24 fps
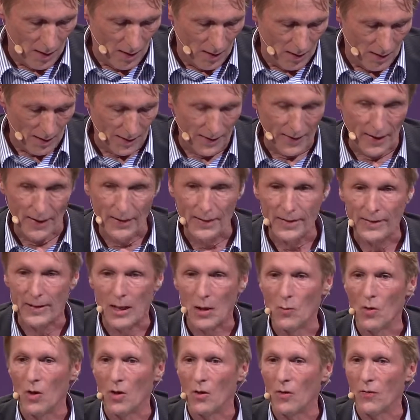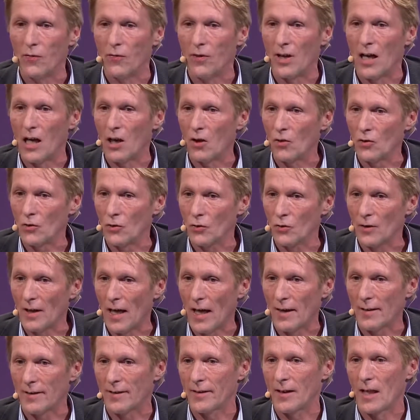The system of how to
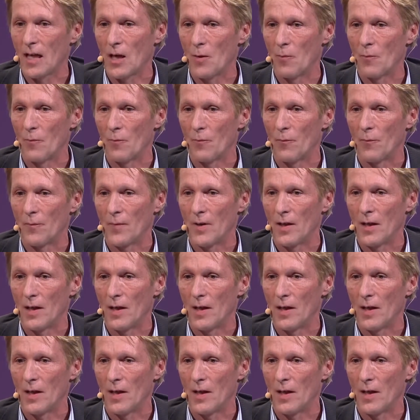get them